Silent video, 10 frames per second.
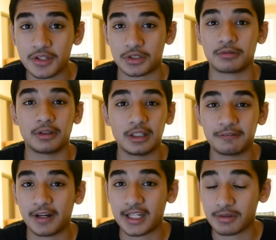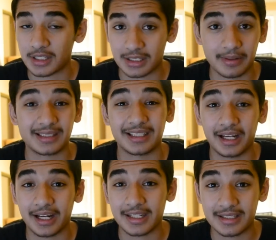Those are really fast ones, especially
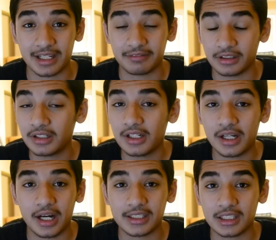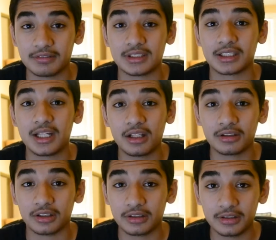i seven. i seven's a killer.